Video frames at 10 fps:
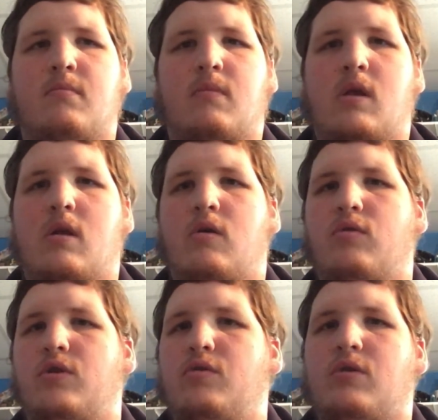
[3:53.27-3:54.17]
know,
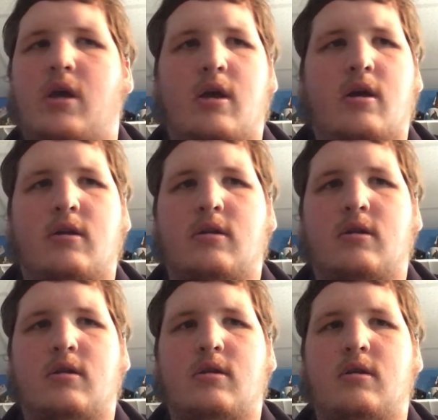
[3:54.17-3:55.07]
you can't
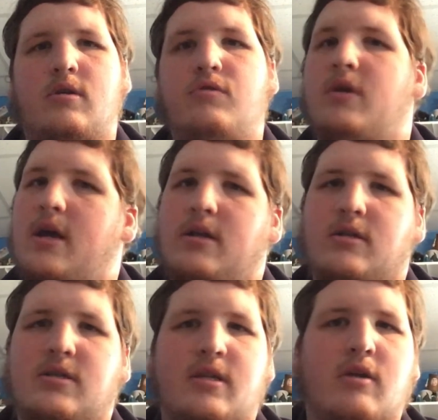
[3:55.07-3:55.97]

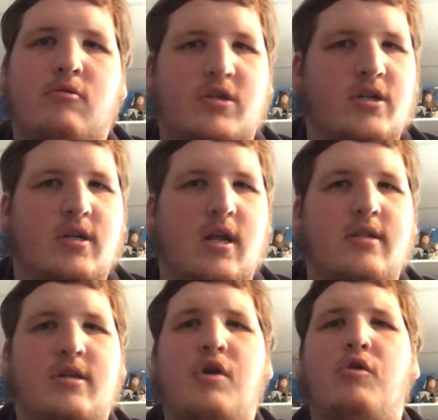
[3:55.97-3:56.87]
distinguish it
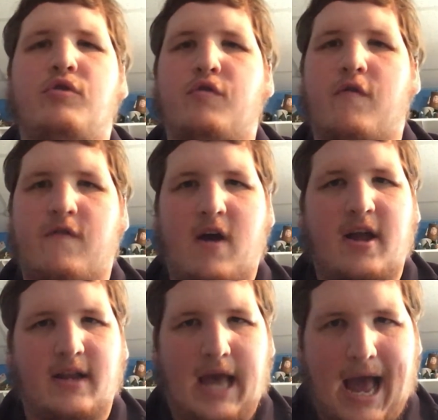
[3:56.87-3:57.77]
until you
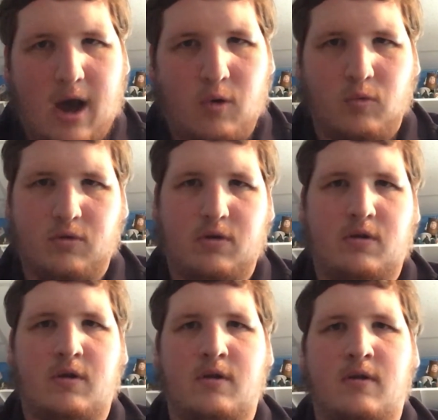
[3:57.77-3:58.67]
find out
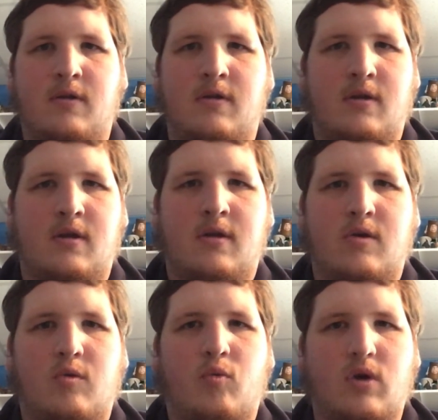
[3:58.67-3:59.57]

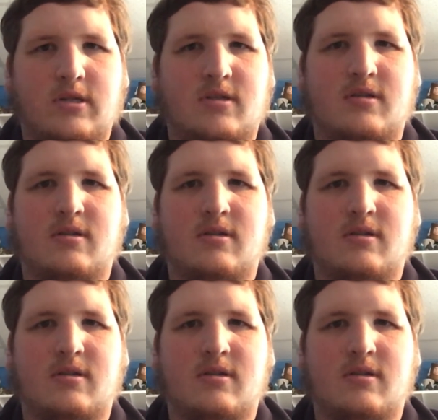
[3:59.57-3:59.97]
what's